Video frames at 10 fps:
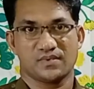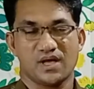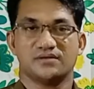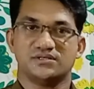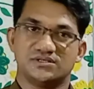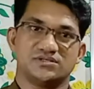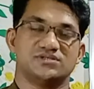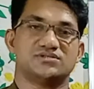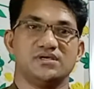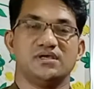And this
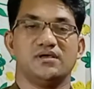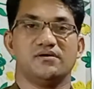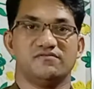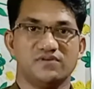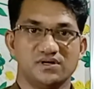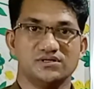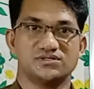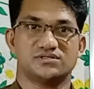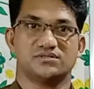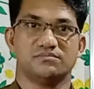is the
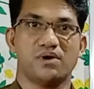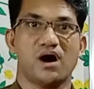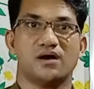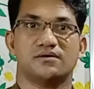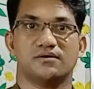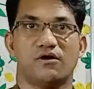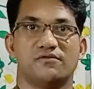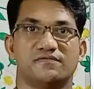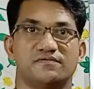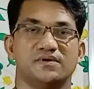first part
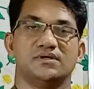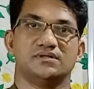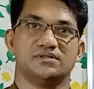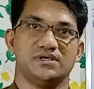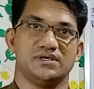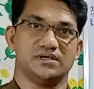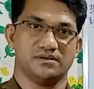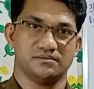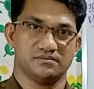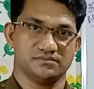of the
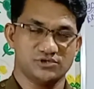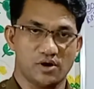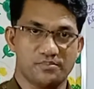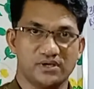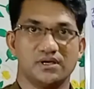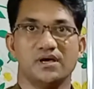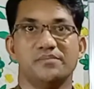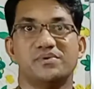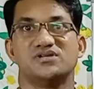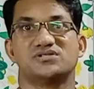topic,
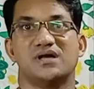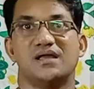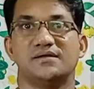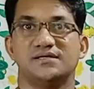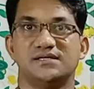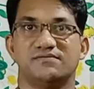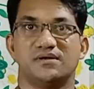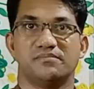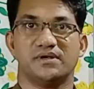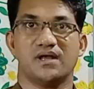personality
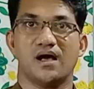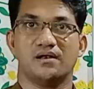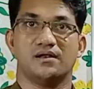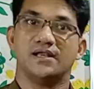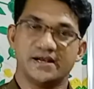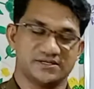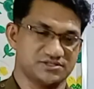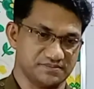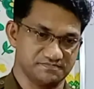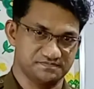development and
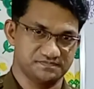leadership.